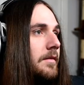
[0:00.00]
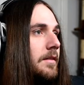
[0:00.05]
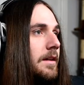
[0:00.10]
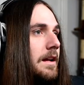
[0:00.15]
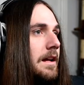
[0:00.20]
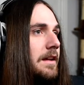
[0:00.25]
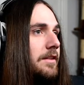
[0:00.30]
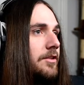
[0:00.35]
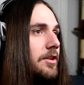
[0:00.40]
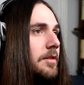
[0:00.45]

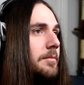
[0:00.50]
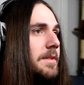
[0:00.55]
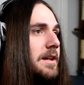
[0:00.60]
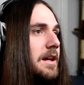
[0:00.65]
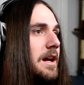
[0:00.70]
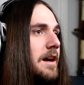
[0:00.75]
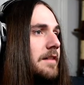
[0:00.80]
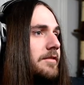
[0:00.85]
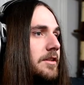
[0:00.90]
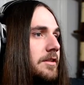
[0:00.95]
He's got me
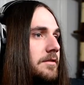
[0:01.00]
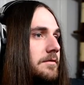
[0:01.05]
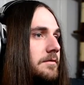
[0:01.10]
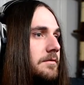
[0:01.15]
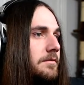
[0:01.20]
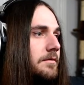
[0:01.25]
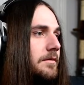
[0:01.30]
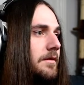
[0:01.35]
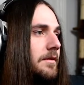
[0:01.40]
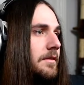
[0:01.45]
covered.
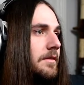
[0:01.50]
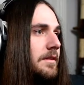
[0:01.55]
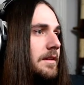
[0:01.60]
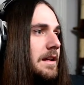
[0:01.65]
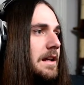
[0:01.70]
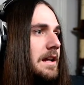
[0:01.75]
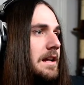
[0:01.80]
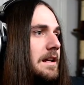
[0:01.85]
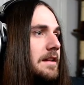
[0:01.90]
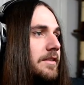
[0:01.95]

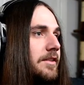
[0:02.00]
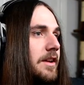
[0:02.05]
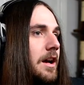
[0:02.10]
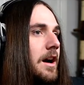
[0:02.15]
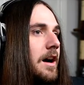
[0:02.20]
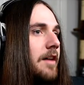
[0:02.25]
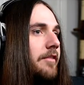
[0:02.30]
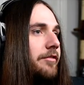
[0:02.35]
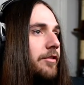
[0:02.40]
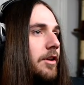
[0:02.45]
He's
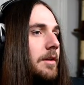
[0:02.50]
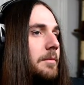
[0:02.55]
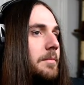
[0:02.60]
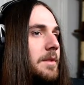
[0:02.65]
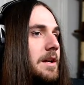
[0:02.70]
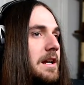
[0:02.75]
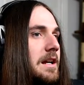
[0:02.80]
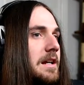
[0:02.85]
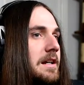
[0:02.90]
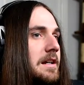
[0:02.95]
covering
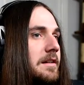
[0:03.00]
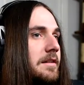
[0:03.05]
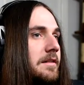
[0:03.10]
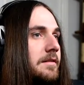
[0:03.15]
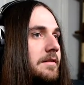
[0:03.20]
me.